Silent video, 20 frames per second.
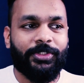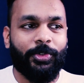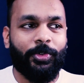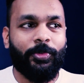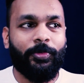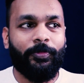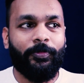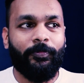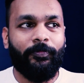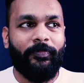So
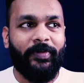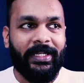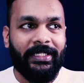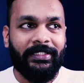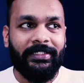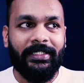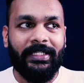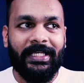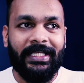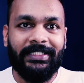
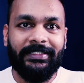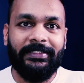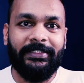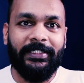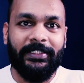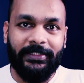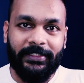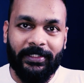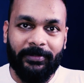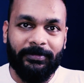when it
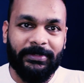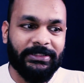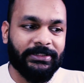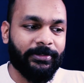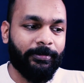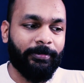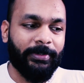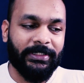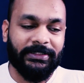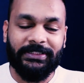
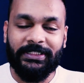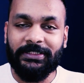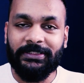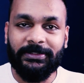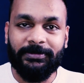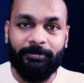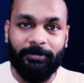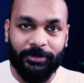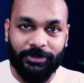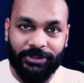determines a
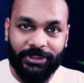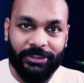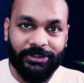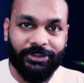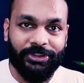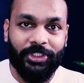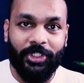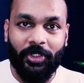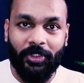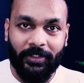person's
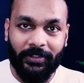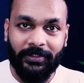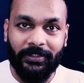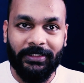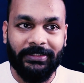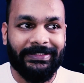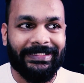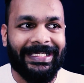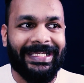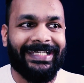position on
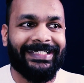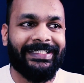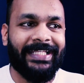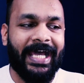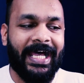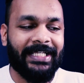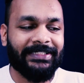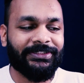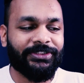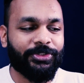Earth, it
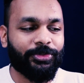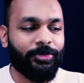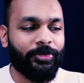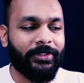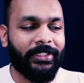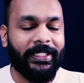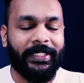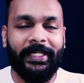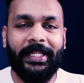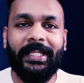has
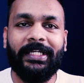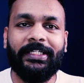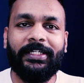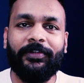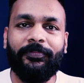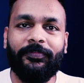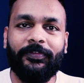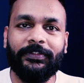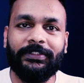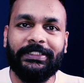to
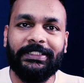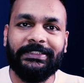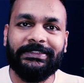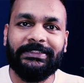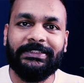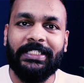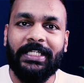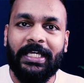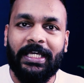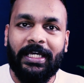correct for
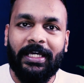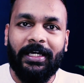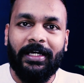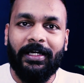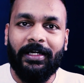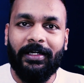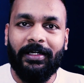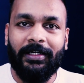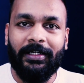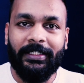this
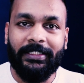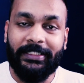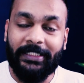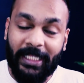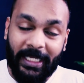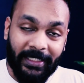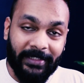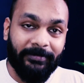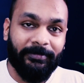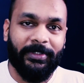
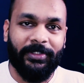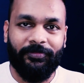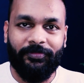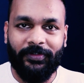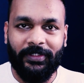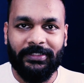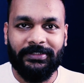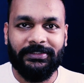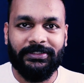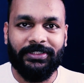time
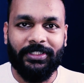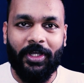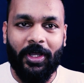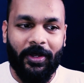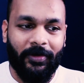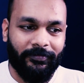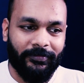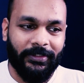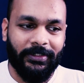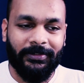difference
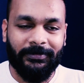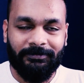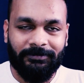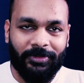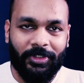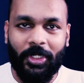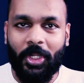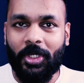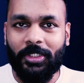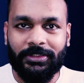of the
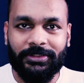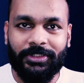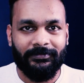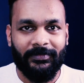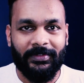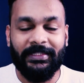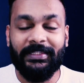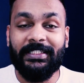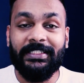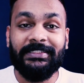clocks.
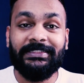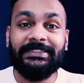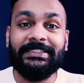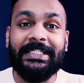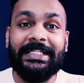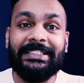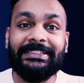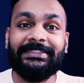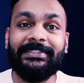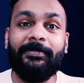This
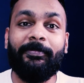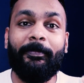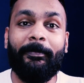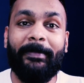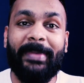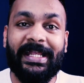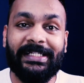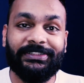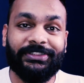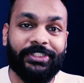is a
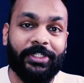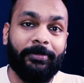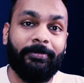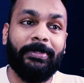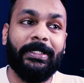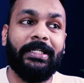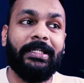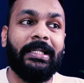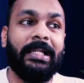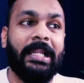
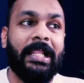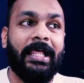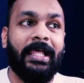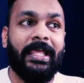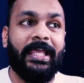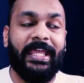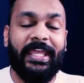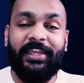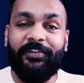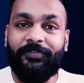measurable
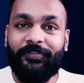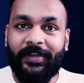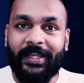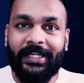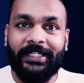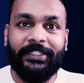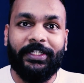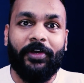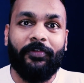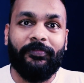
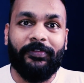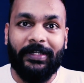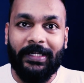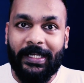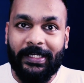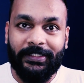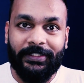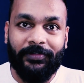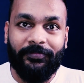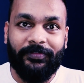effect of
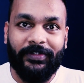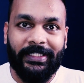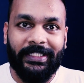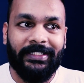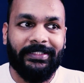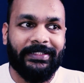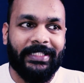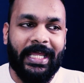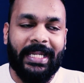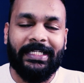
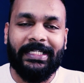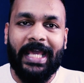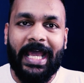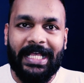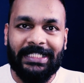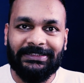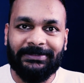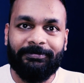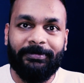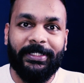relativity that
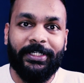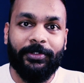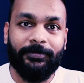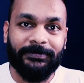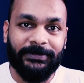has been